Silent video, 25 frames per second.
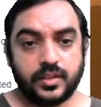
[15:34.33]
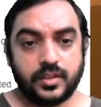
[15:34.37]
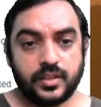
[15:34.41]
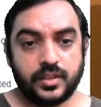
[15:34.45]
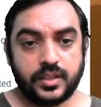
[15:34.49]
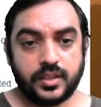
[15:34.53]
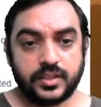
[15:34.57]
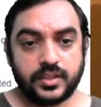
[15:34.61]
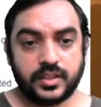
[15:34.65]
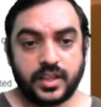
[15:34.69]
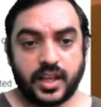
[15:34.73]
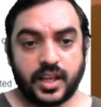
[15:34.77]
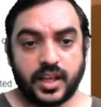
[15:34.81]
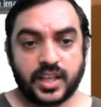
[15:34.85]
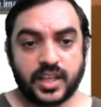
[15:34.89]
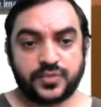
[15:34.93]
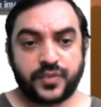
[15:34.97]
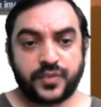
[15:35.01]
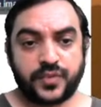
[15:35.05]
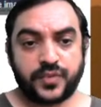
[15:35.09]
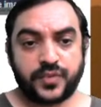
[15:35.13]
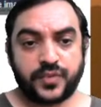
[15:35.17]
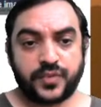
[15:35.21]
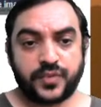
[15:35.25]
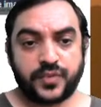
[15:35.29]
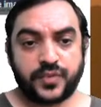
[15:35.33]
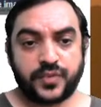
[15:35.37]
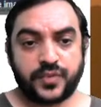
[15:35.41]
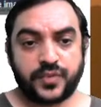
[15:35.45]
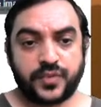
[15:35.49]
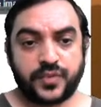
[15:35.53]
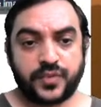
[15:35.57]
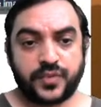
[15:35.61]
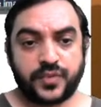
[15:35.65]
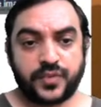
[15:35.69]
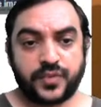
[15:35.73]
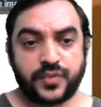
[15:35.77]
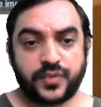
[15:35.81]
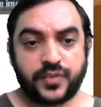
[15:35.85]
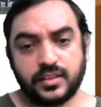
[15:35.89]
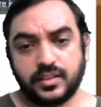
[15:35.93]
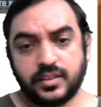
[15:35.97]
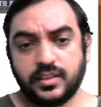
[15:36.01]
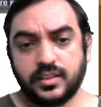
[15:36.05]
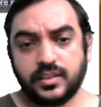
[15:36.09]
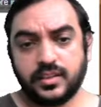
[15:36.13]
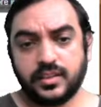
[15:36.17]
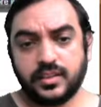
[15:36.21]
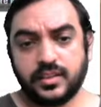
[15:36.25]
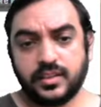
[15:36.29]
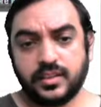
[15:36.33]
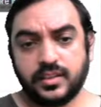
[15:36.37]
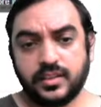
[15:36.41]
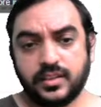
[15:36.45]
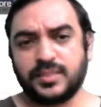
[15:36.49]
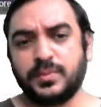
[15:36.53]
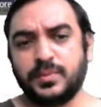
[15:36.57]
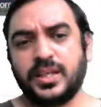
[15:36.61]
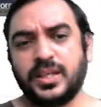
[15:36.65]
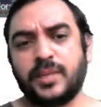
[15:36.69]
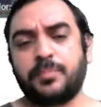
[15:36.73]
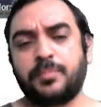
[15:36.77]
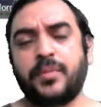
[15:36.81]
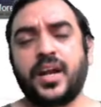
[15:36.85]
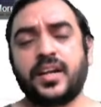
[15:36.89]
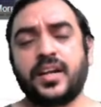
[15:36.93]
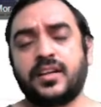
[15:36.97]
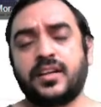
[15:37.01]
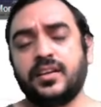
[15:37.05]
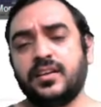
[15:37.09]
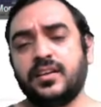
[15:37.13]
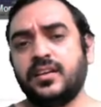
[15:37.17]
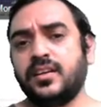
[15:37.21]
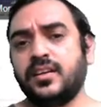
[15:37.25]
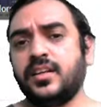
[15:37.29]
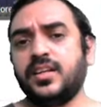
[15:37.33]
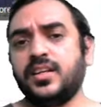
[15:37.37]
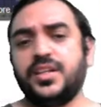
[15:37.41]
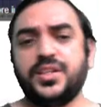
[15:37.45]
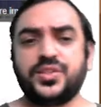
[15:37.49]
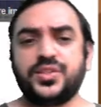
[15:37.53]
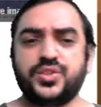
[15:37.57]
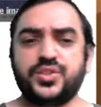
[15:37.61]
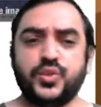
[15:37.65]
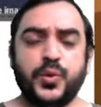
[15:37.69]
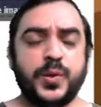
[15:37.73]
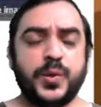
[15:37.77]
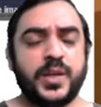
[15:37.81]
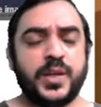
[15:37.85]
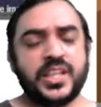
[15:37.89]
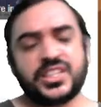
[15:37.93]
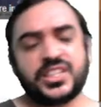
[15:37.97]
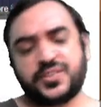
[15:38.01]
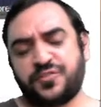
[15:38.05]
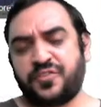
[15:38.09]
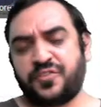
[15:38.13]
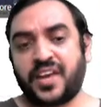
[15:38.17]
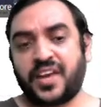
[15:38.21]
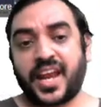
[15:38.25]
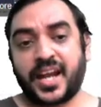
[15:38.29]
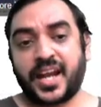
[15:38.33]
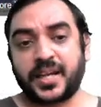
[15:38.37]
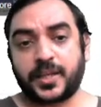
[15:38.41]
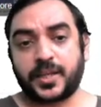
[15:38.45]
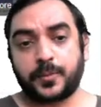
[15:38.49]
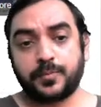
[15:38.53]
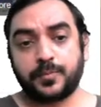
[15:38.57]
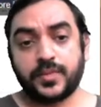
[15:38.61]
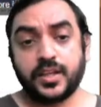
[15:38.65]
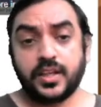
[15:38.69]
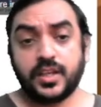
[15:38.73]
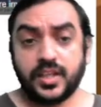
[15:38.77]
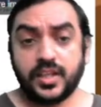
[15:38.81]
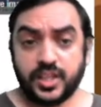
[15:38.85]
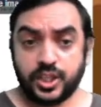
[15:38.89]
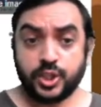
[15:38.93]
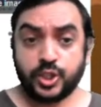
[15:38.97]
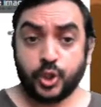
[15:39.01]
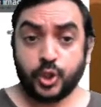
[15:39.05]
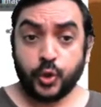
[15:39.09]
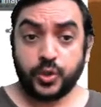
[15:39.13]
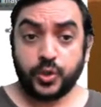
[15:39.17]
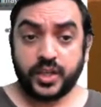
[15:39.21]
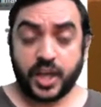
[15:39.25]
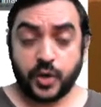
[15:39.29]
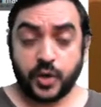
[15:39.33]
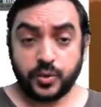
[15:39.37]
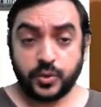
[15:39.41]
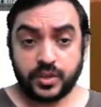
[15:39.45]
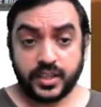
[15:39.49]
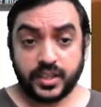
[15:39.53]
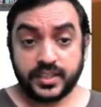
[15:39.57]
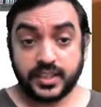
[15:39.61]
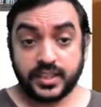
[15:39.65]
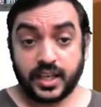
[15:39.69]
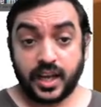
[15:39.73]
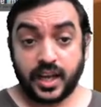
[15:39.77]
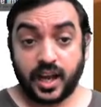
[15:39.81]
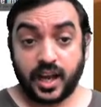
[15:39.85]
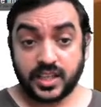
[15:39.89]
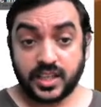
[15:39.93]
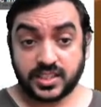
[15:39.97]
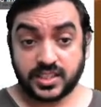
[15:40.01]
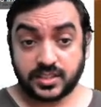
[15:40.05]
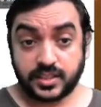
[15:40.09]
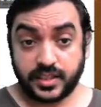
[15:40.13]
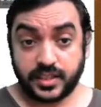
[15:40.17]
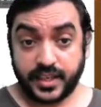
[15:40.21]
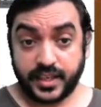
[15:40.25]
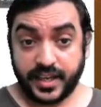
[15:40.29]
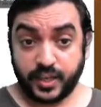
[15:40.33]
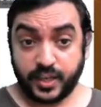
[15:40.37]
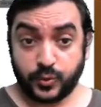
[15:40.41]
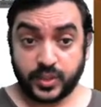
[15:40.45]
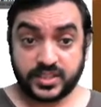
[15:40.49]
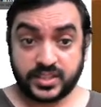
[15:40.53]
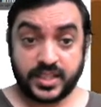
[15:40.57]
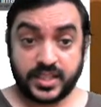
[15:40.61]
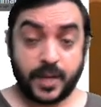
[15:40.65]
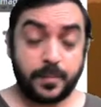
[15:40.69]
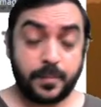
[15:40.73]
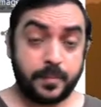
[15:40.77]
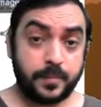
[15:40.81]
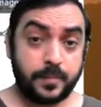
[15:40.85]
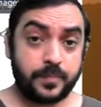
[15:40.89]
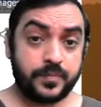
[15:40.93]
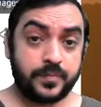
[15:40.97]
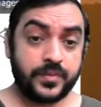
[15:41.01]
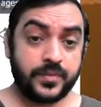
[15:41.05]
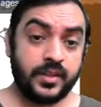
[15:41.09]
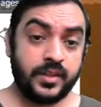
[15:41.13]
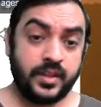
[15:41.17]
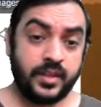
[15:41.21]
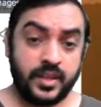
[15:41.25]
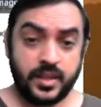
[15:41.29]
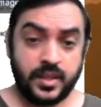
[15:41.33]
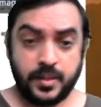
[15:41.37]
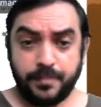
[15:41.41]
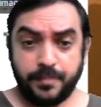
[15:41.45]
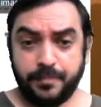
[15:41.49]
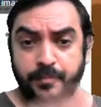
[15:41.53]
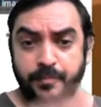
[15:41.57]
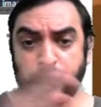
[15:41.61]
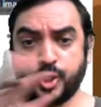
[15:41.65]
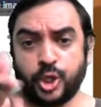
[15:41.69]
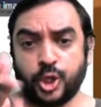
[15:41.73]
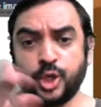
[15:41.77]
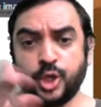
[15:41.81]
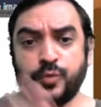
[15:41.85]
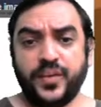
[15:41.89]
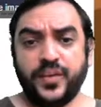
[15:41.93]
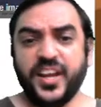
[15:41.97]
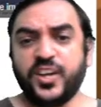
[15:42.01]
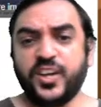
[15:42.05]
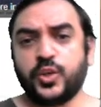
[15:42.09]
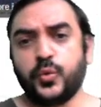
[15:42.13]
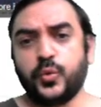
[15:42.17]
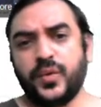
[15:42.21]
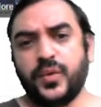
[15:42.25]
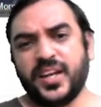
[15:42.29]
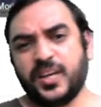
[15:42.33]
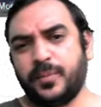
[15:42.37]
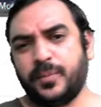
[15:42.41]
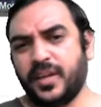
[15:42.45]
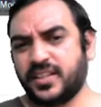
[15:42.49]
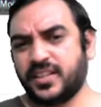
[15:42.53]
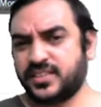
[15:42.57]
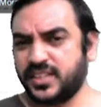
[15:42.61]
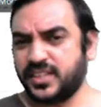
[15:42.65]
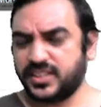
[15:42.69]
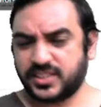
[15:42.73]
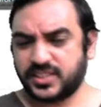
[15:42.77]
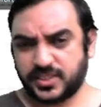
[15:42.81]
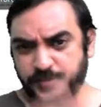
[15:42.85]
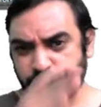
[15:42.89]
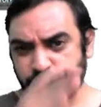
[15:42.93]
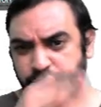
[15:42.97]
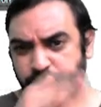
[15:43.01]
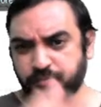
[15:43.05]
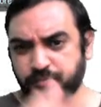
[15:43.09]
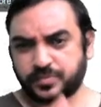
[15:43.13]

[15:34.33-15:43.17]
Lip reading: in last 5 days. A very similar pattern. So it is flat. No doubt in the last day it was up, but on a week to week basis